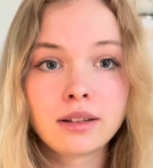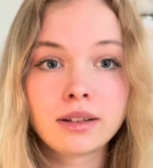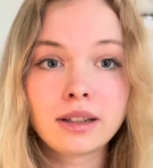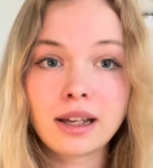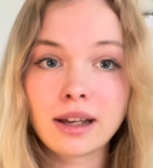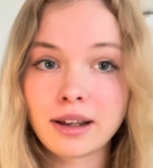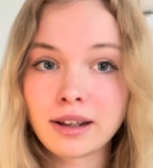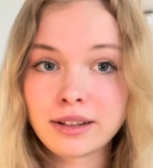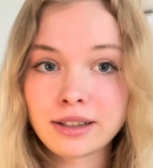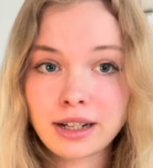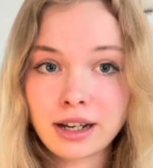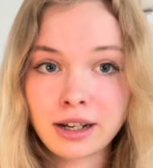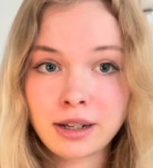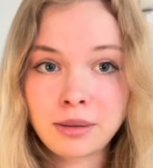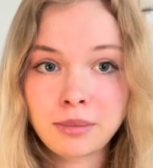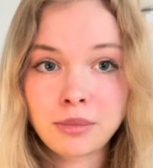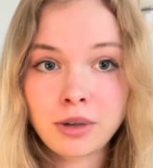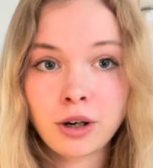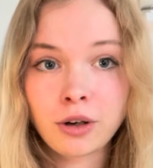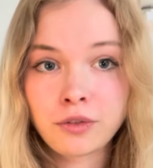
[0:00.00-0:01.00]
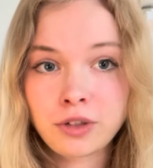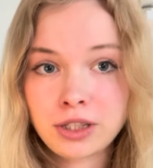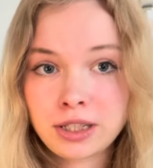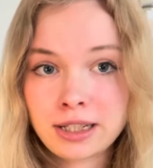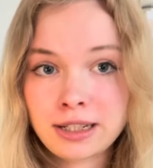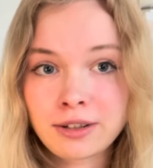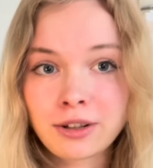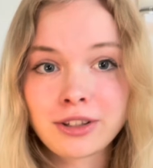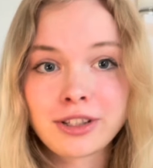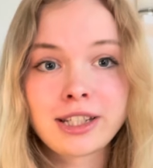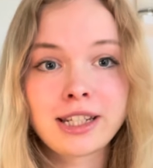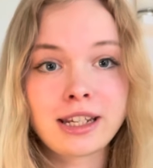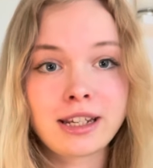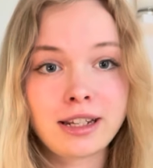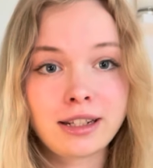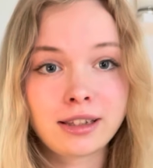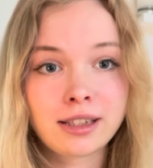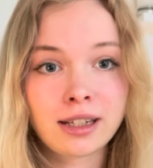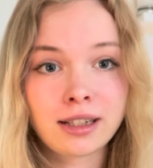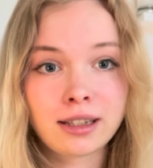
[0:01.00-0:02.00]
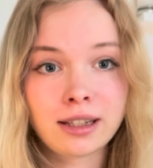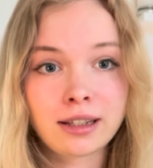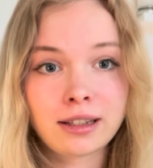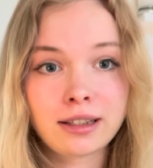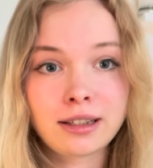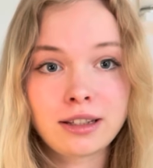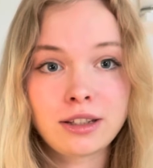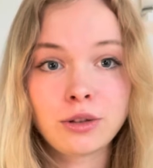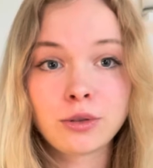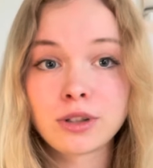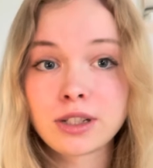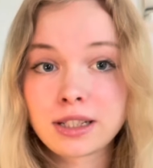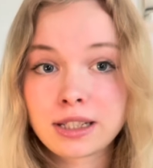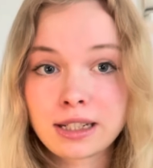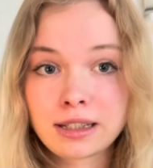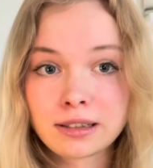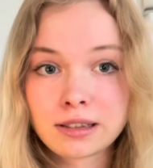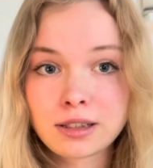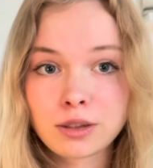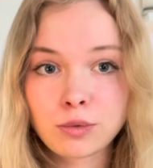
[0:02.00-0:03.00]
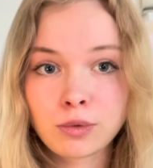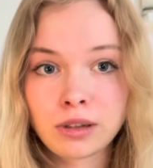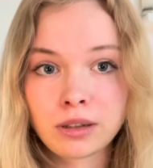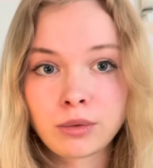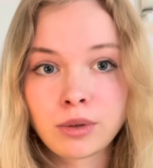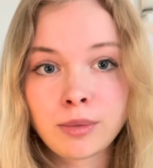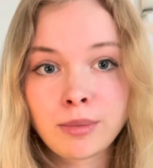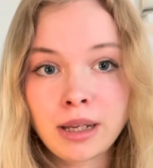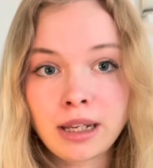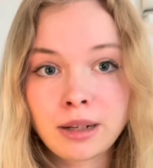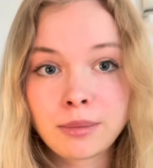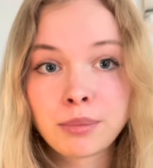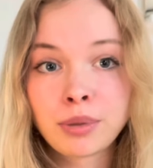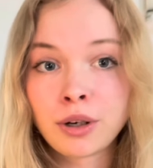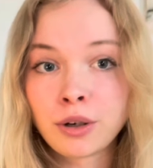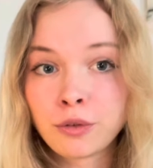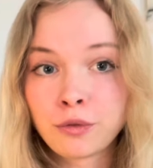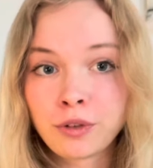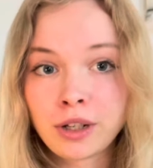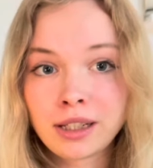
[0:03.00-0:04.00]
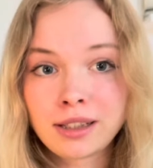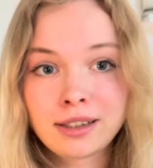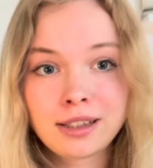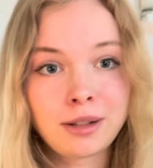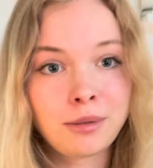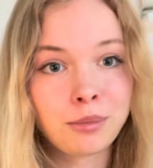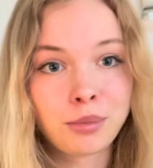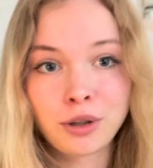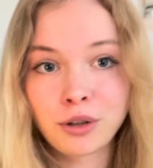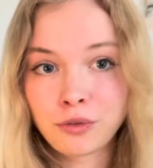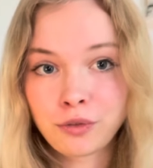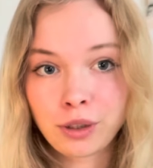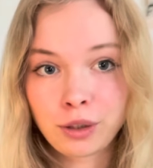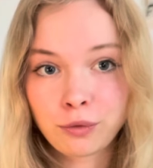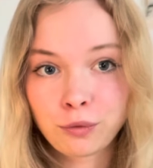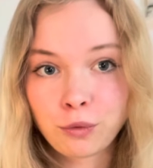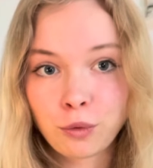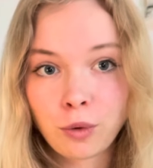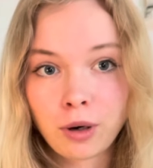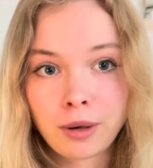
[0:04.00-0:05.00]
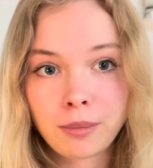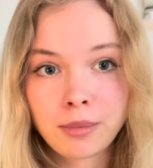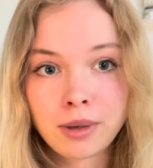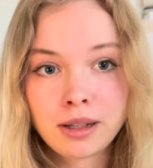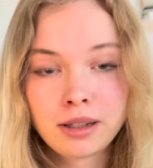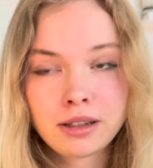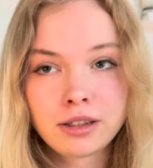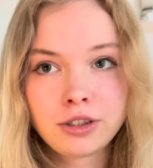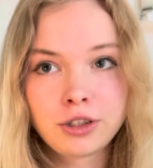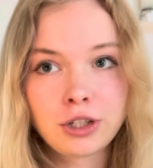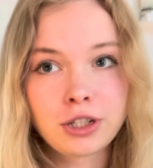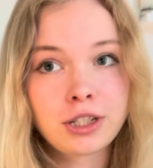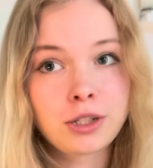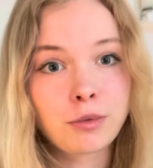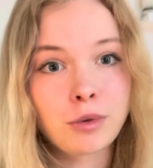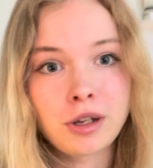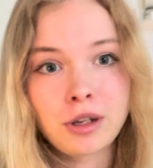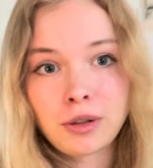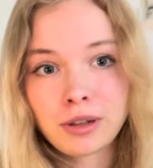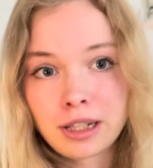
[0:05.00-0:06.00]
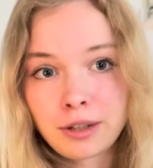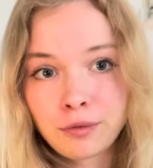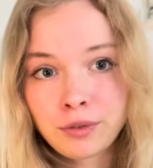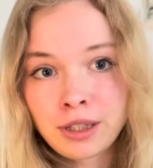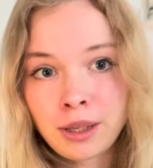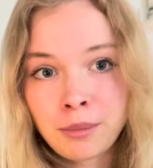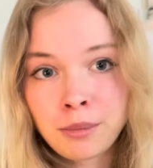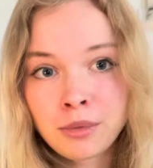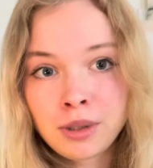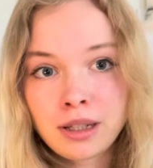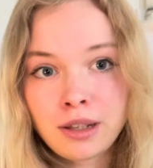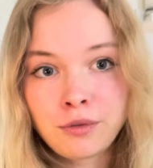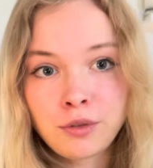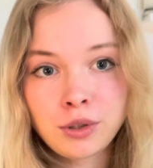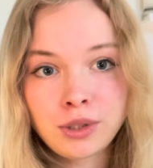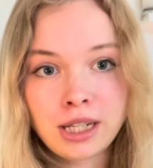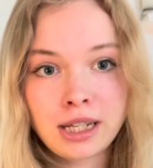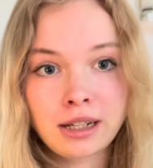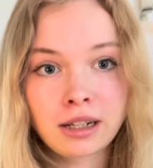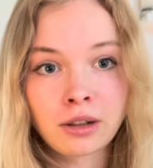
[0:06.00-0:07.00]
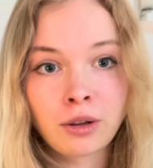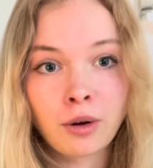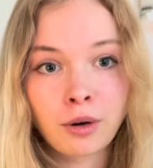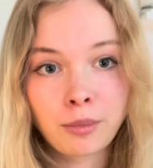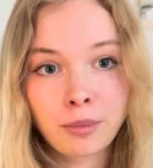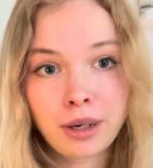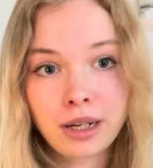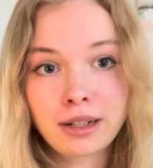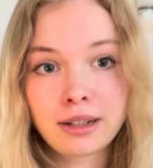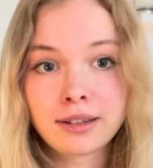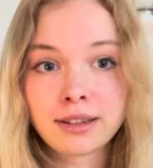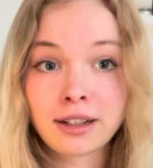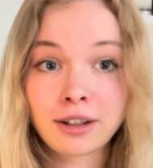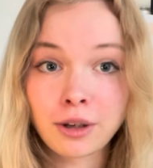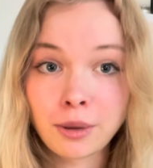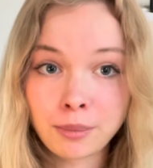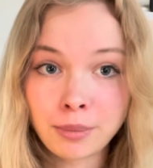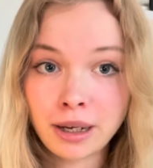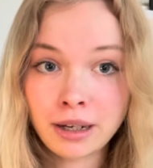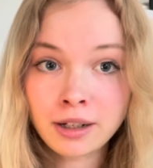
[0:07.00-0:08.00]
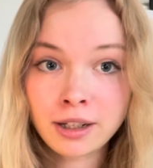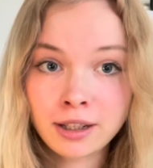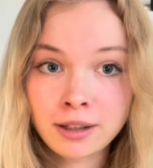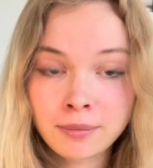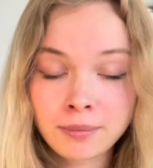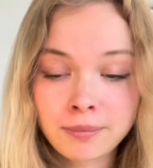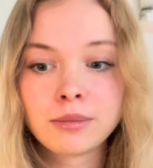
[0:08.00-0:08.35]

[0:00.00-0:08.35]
And I'm obviously not saying that your skills will remain perfect in perfect form just the way you left them if you take a long break and then come back.